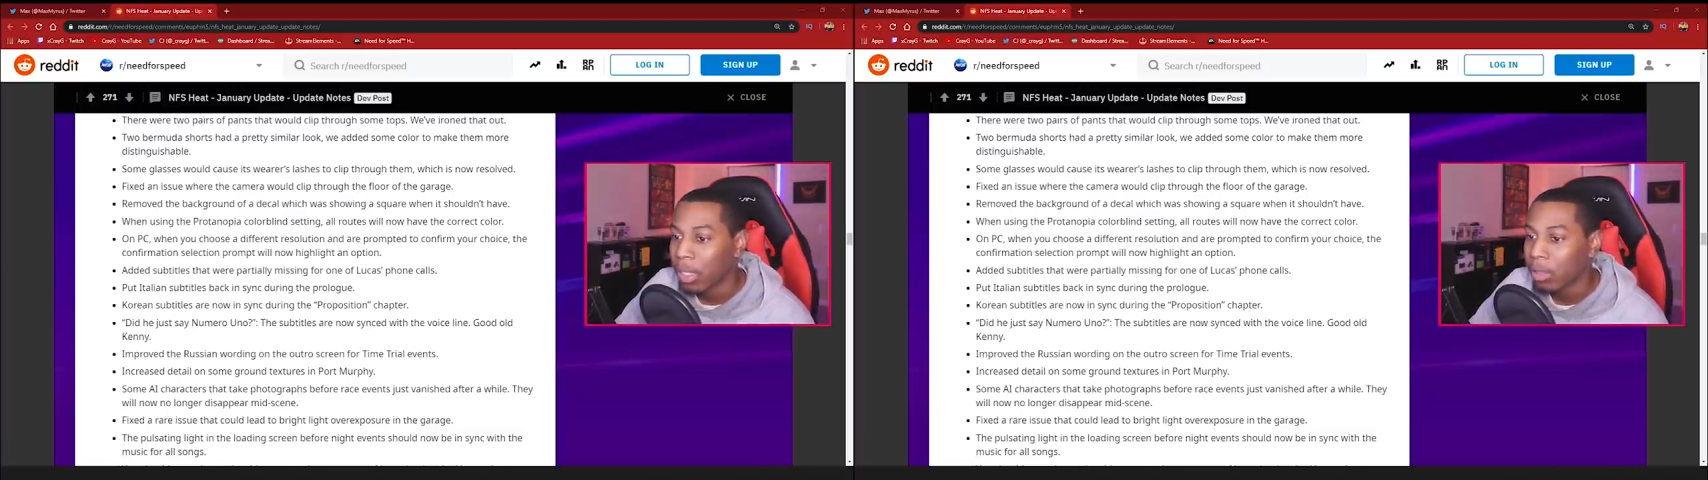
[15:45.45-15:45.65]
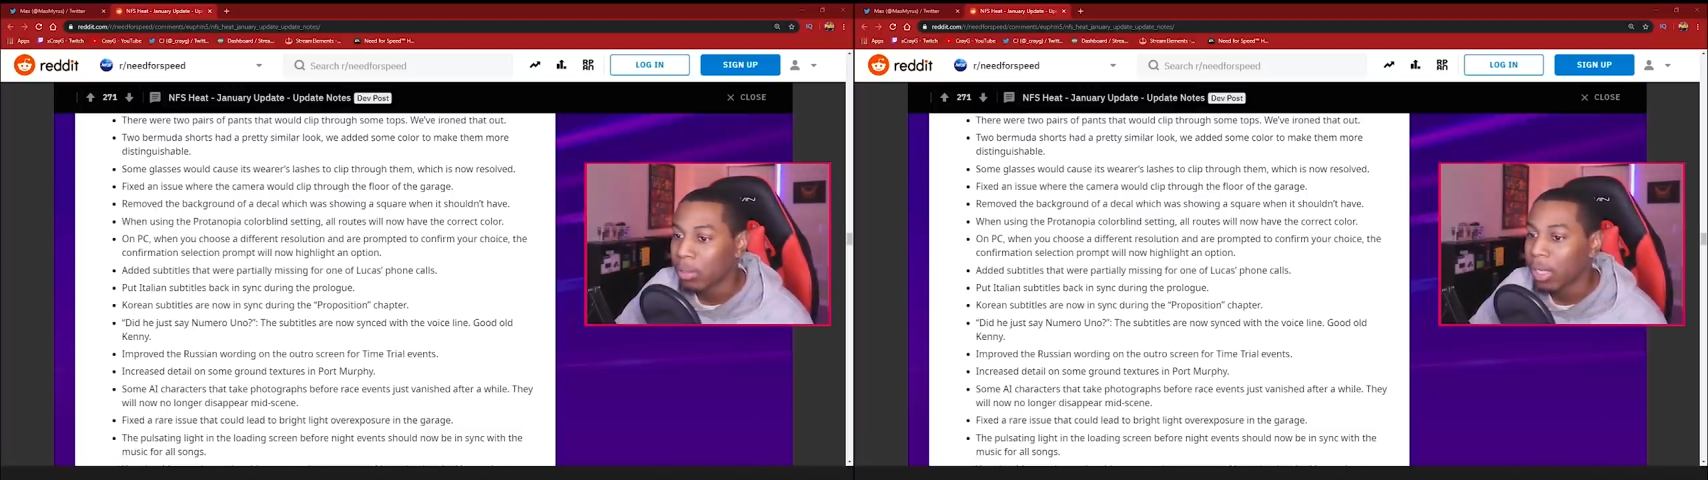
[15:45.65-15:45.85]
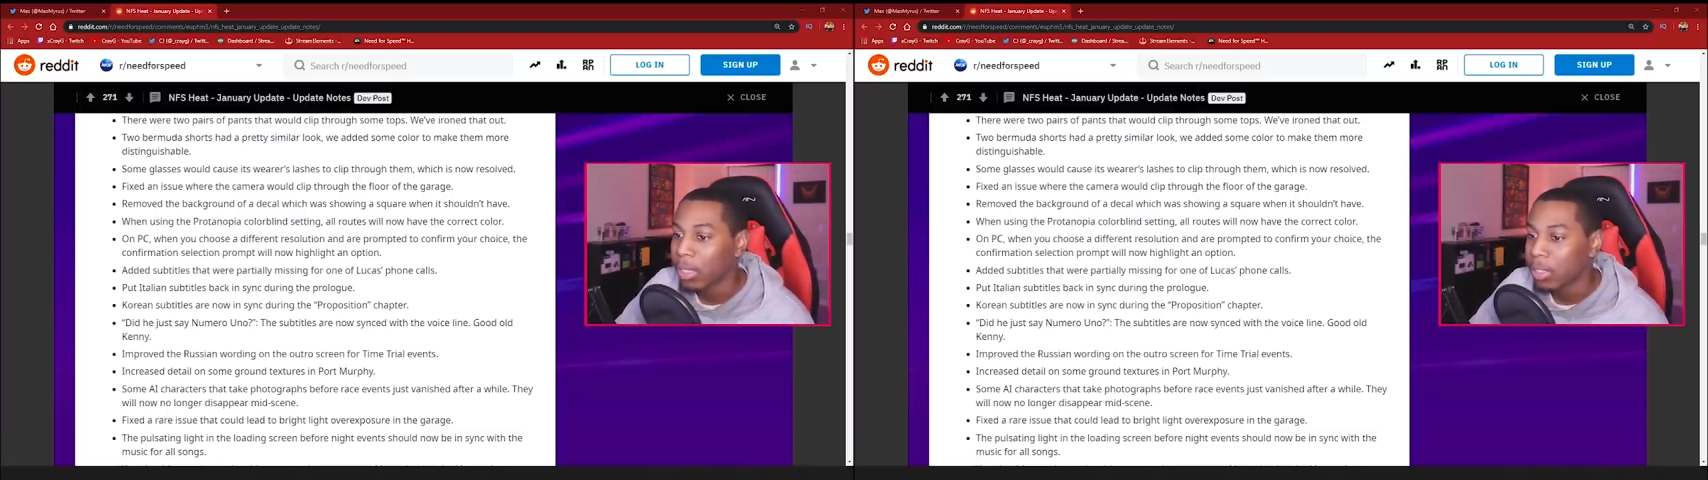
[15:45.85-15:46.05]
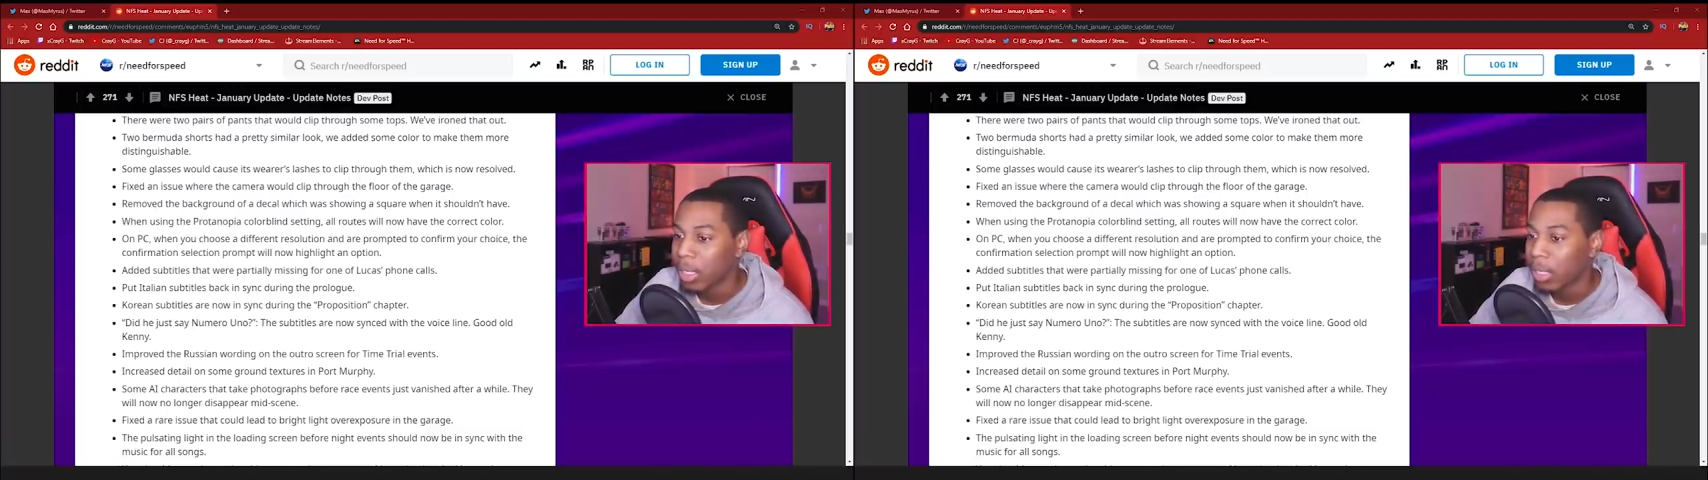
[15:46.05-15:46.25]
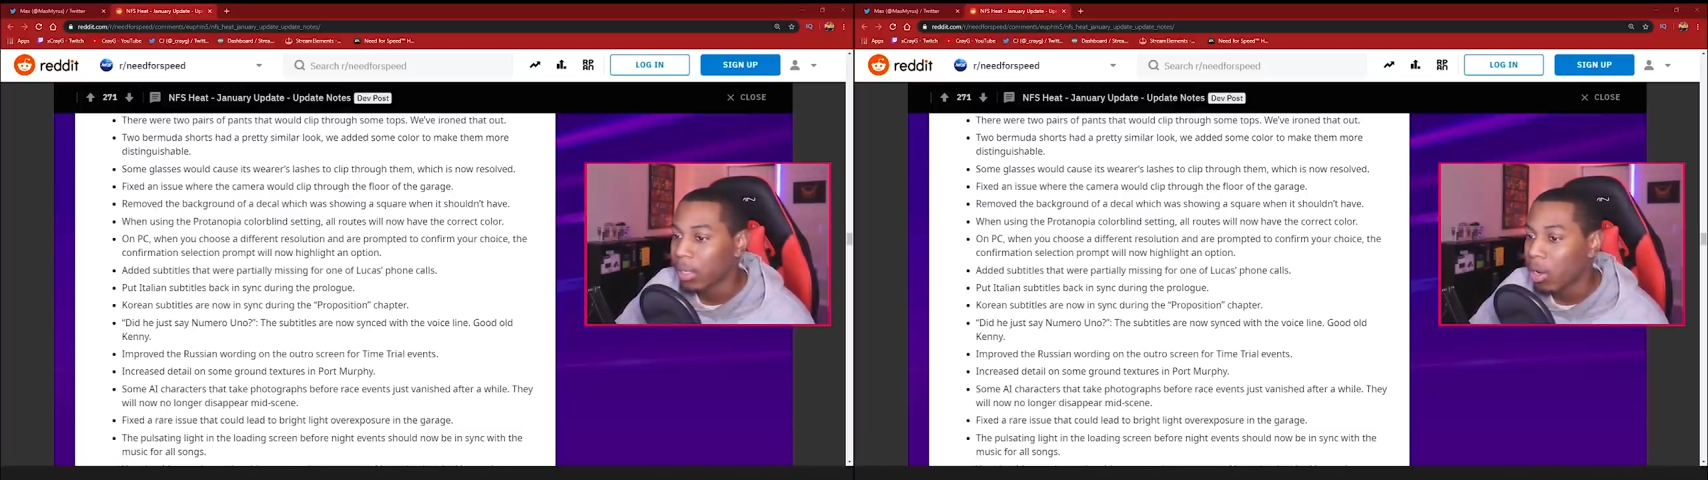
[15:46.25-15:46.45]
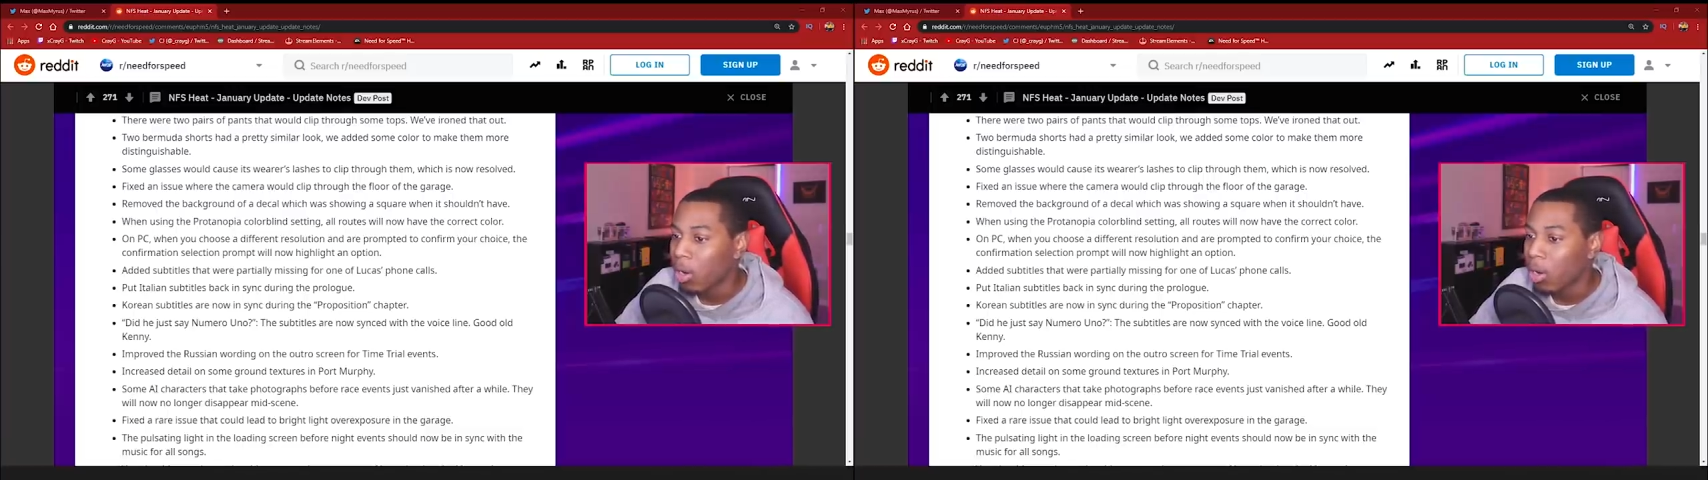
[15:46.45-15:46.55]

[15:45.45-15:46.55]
colorblind setting,